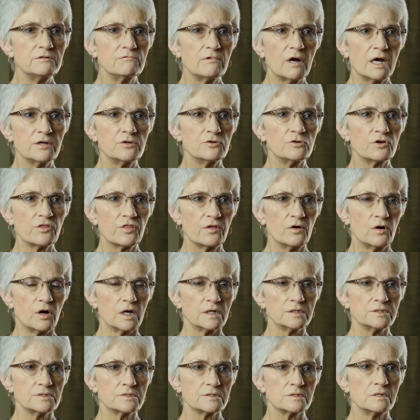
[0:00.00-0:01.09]
write your
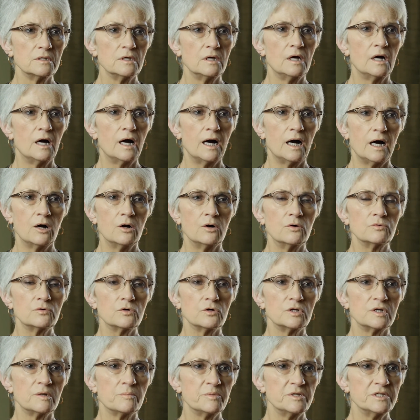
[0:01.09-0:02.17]
thoughts out
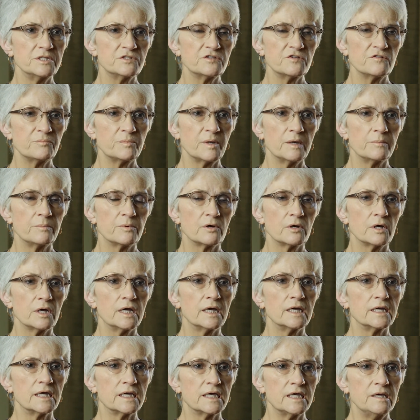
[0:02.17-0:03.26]
on a piece of paper
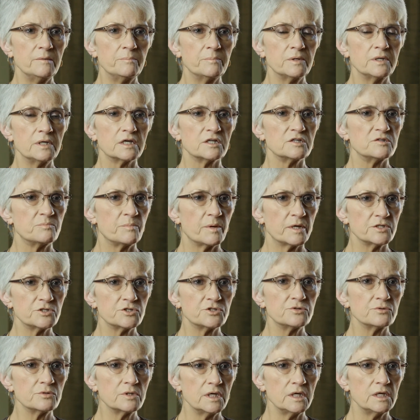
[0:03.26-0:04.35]
and keep it as
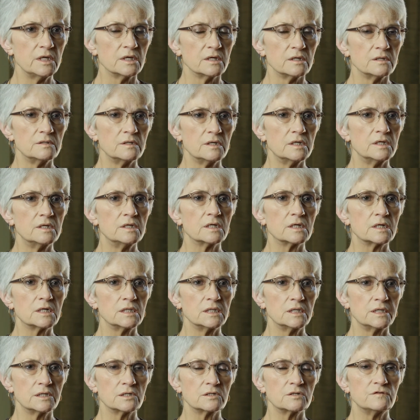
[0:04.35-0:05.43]
best you can in a
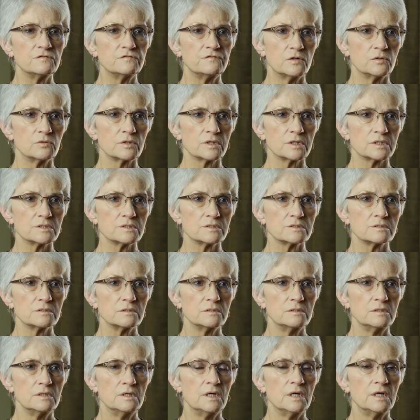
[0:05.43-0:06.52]
clinical focus.
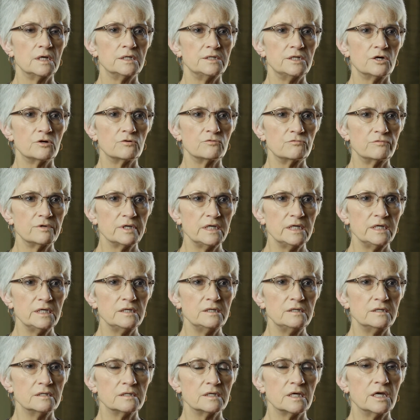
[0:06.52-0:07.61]
Now
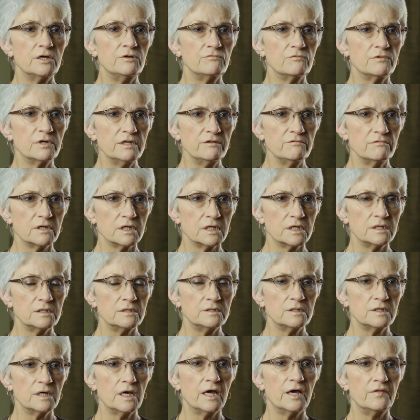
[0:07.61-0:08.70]
read and reread
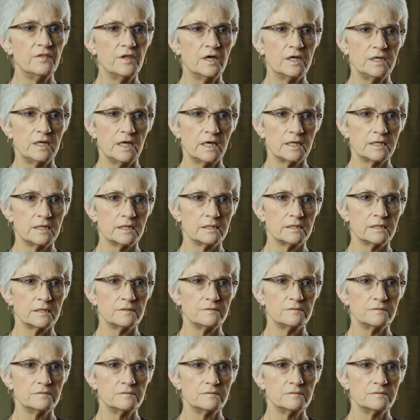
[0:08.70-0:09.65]
and then edit it.